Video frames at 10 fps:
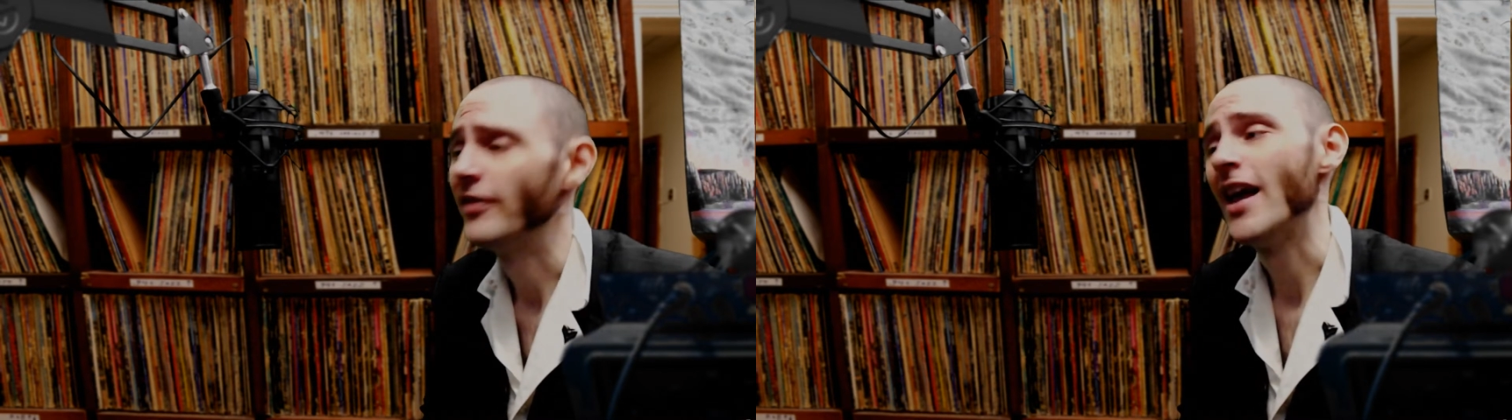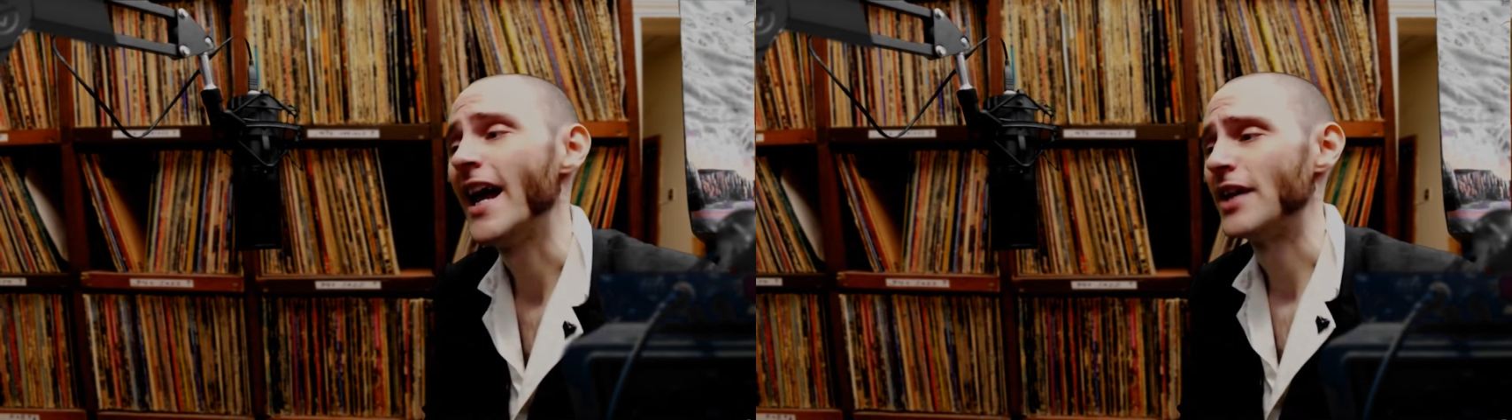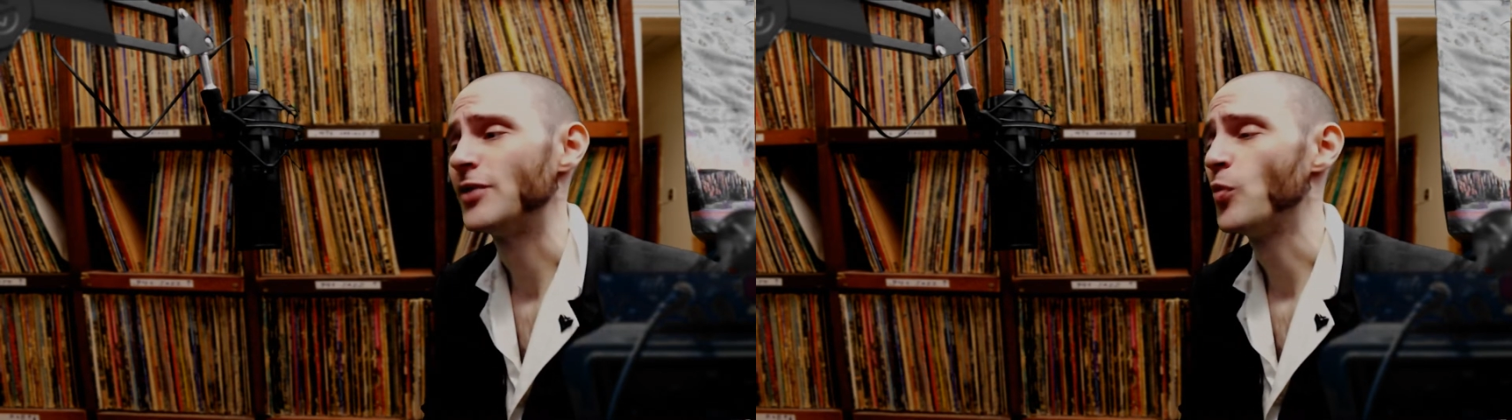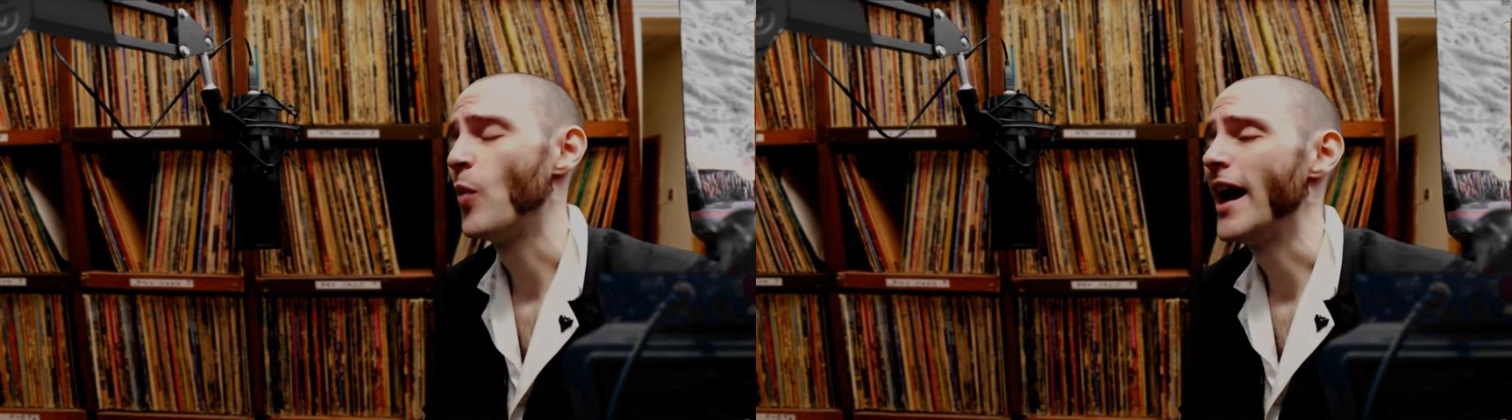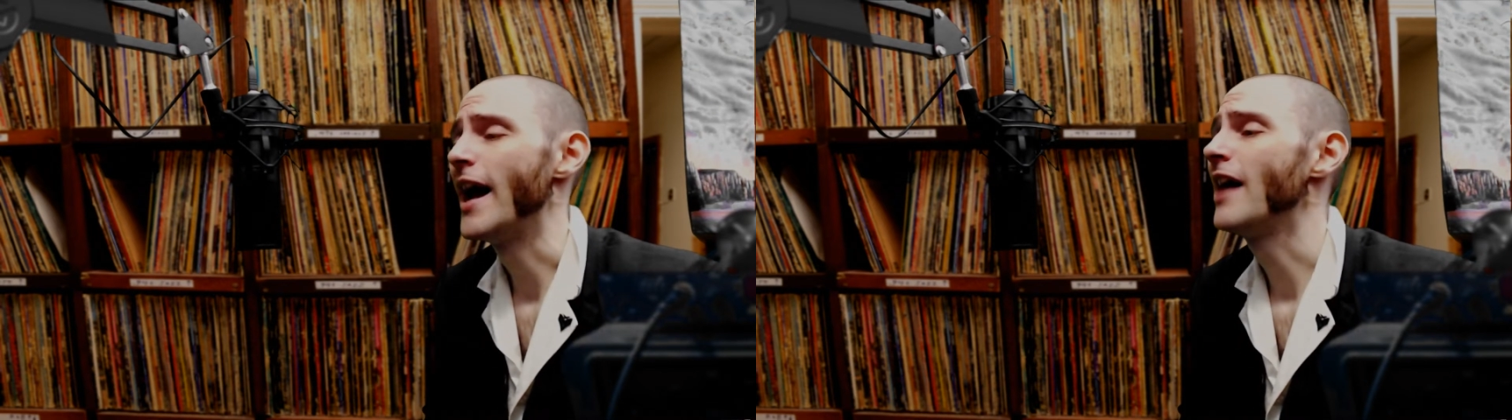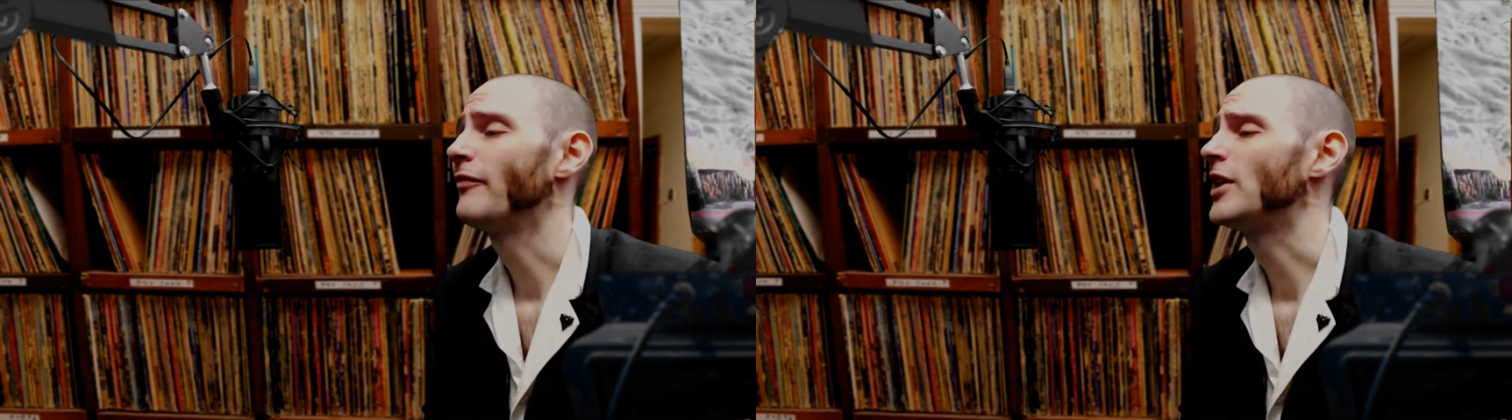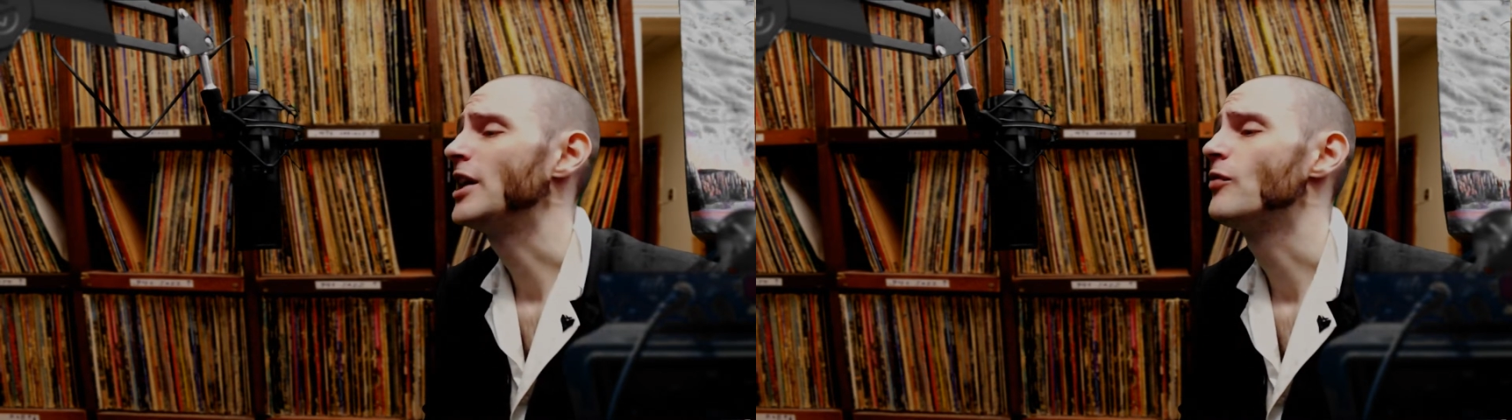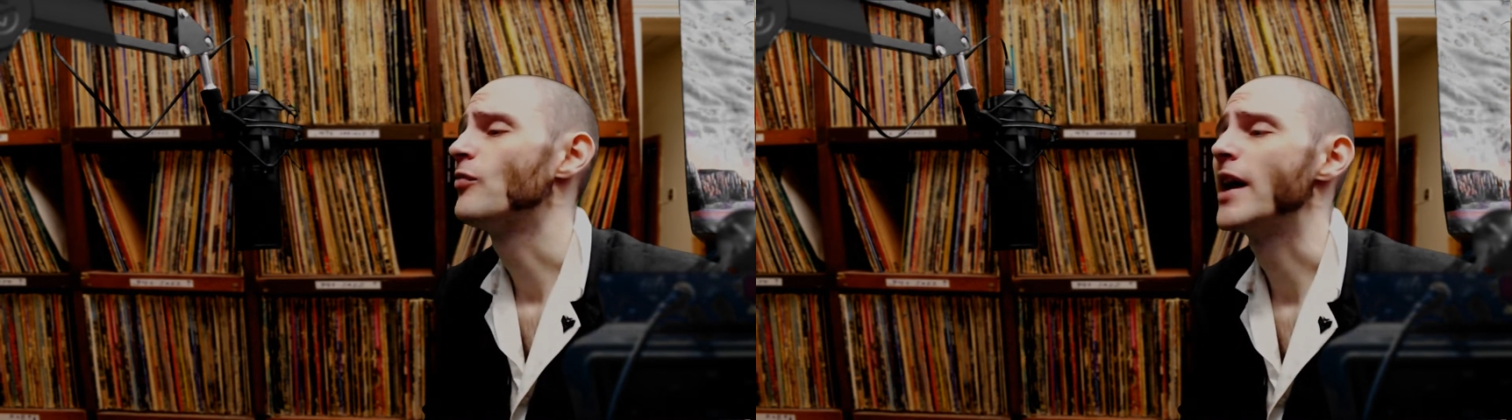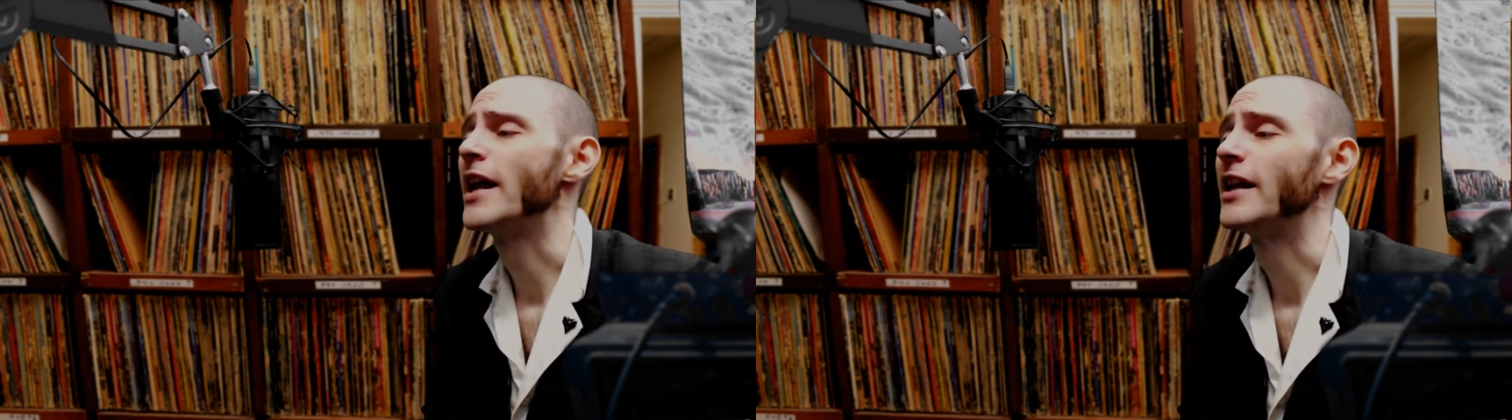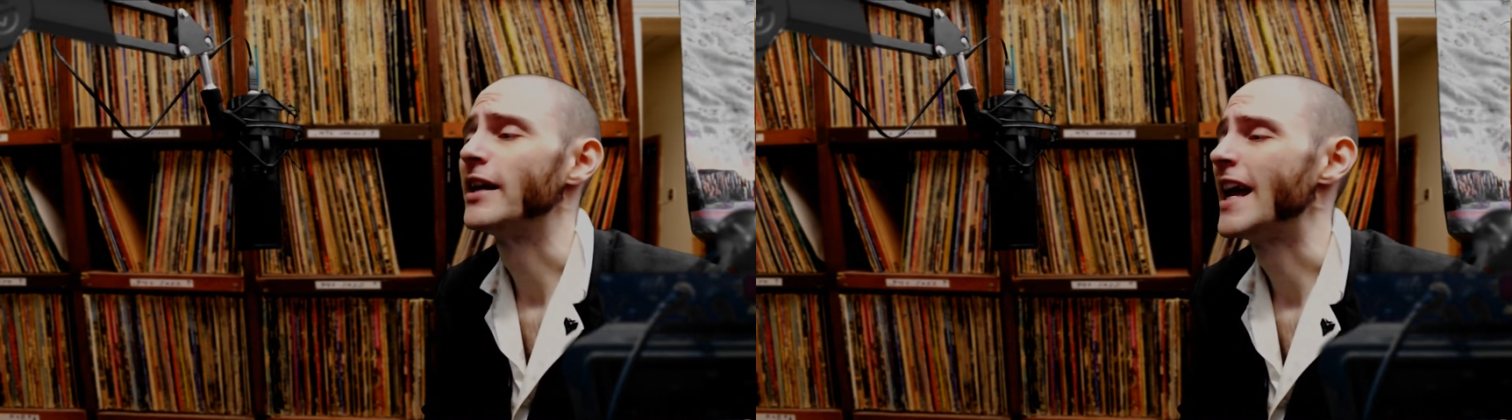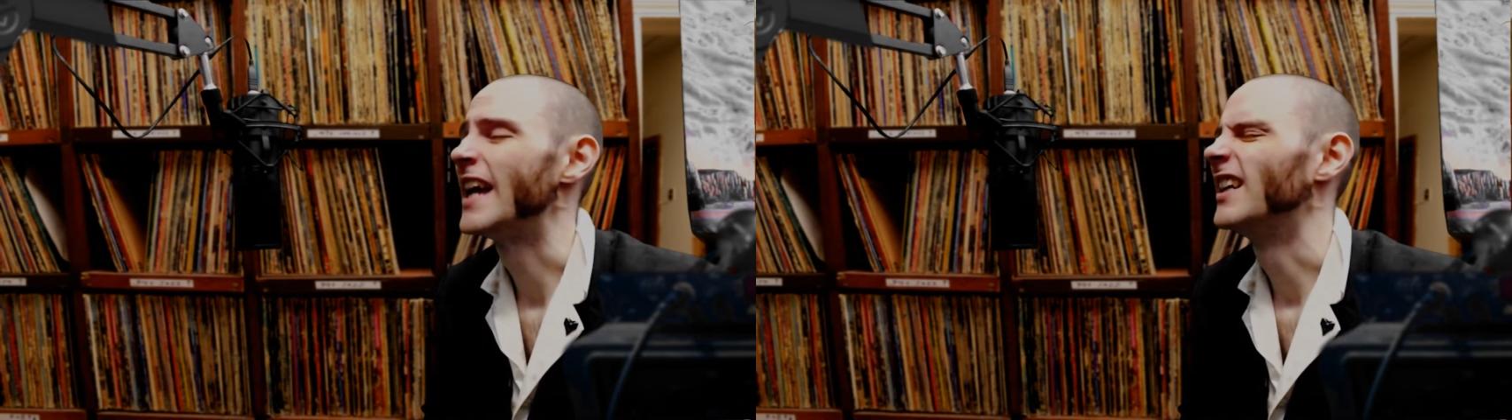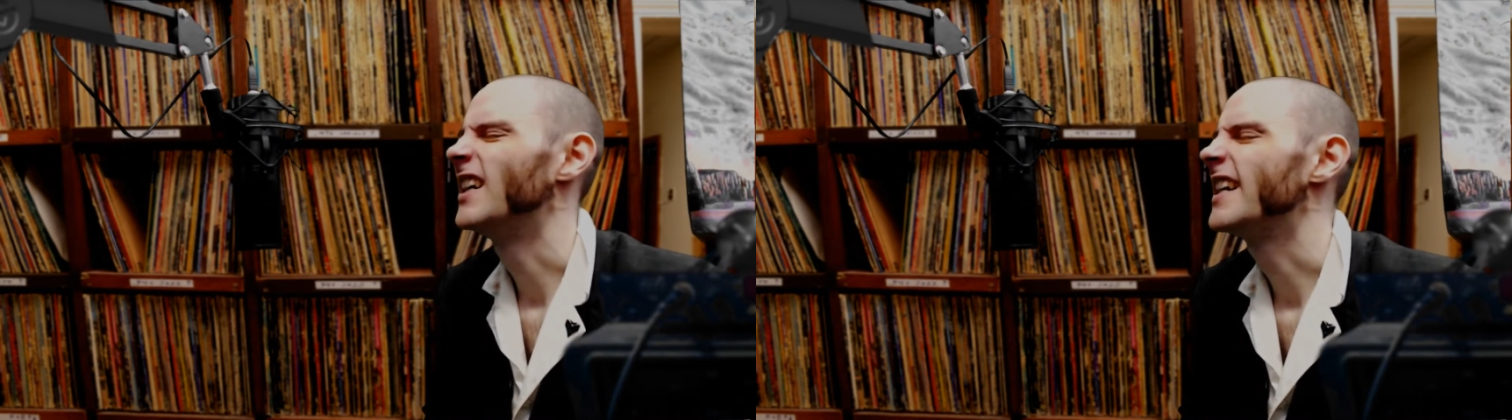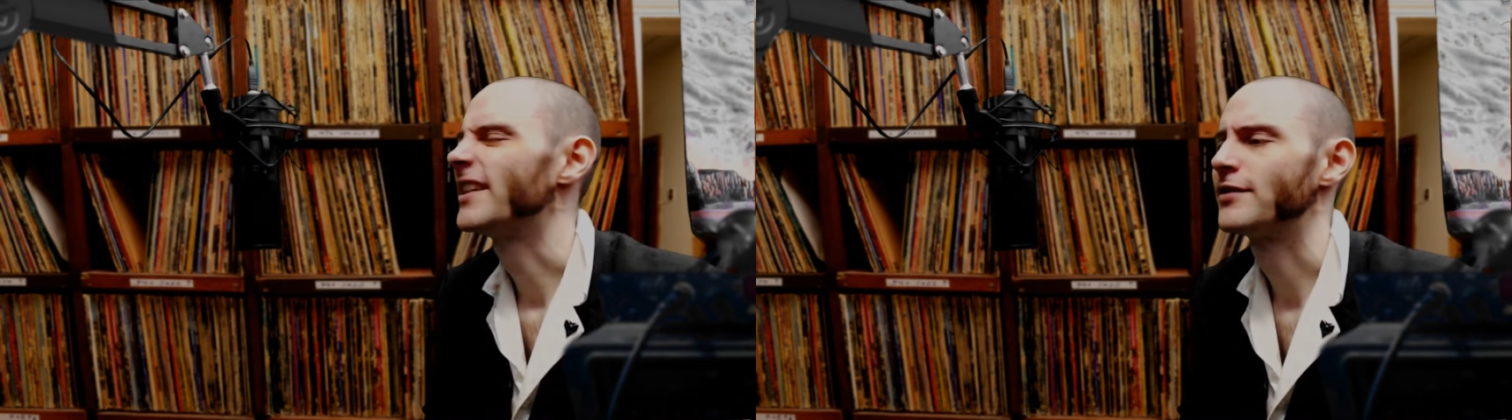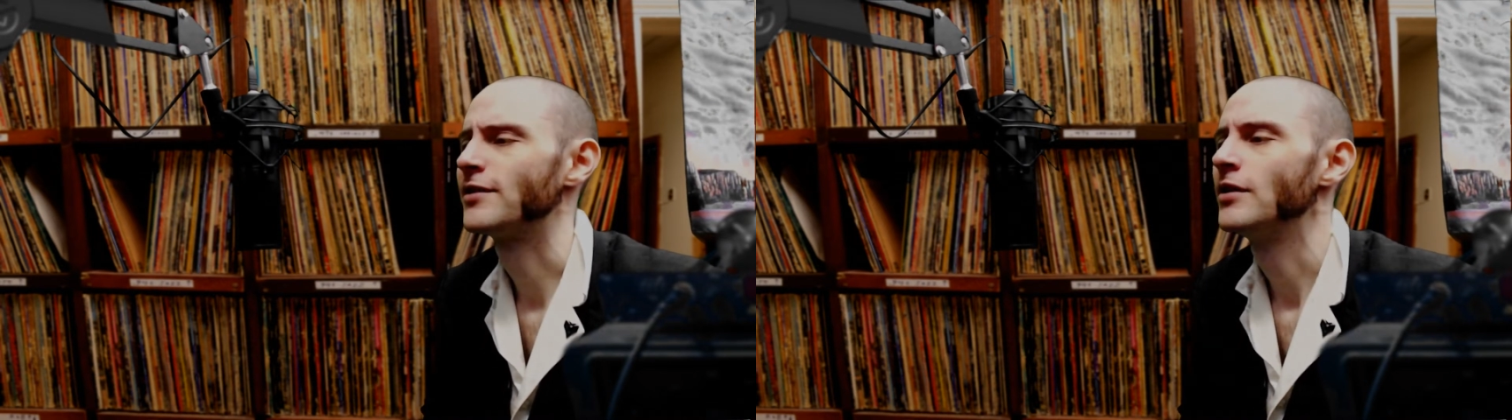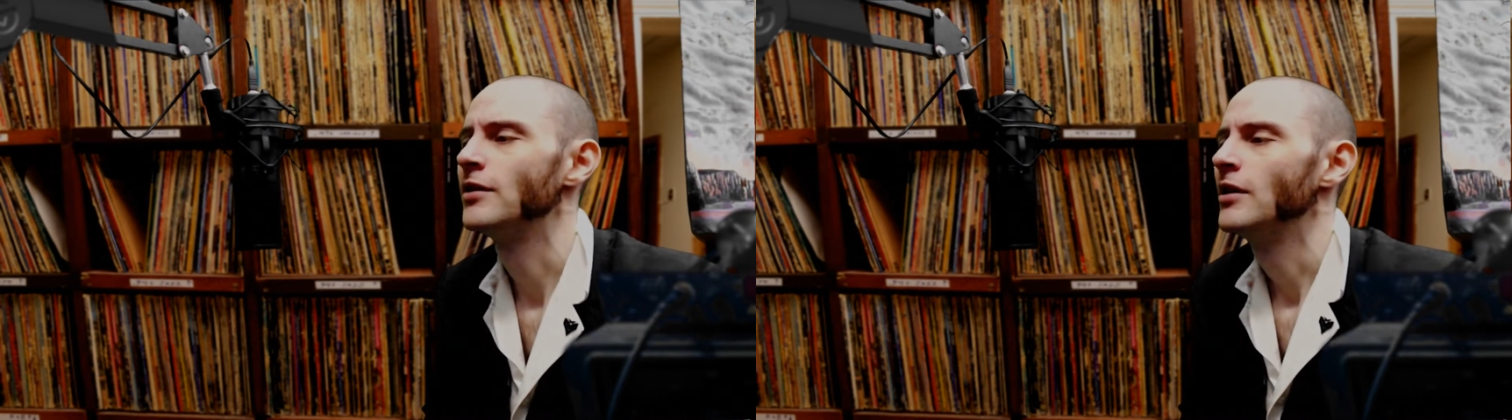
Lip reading: And that is why I've curated a list